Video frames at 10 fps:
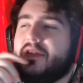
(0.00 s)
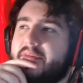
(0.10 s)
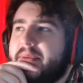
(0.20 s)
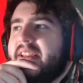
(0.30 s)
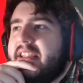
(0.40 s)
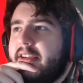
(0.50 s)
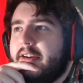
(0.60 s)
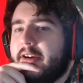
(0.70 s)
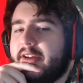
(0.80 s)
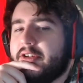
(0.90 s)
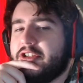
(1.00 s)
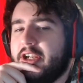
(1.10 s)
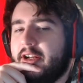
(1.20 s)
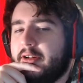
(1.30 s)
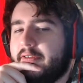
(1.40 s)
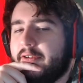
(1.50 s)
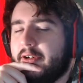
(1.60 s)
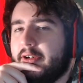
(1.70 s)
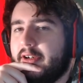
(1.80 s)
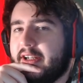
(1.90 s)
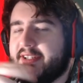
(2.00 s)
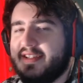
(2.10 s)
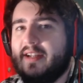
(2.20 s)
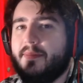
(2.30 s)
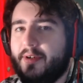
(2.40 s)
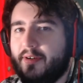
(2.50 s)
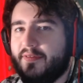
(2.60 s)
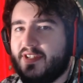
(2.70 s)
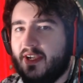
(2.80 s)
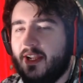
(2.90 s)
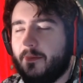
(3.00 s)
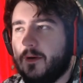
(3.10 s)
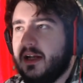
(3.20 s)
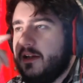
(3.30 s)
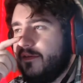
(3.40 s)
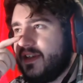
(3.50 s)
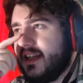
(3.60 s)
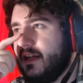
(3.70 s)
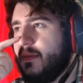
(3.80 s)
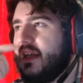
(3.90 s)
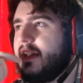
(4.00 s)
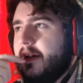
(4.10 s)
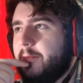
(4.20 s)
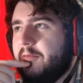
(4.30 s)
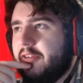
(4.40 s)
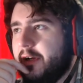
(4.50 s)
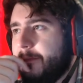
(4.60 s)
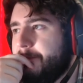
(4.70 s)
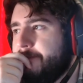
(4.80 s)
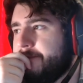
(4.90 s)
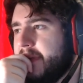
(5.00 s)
you've been here on the channel for an extended period of time, right, you've seen me come from